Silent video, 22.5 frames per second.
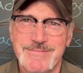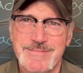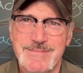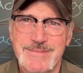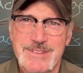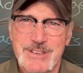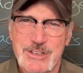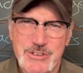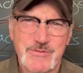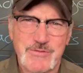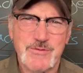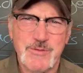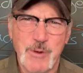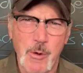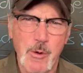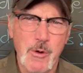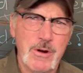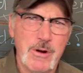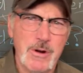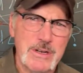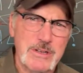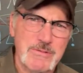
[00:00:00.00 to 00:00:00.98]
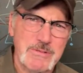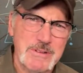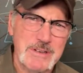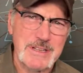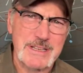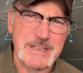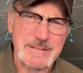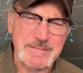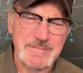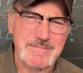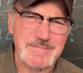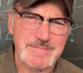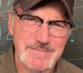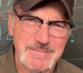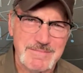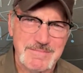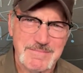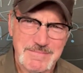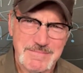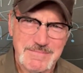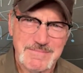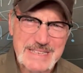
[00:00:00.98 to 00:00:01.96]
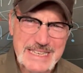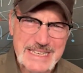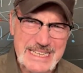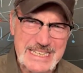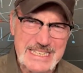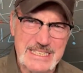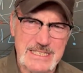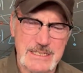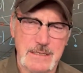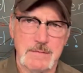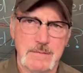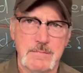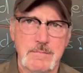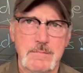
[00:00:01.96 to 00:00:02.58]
because 4 is really easy.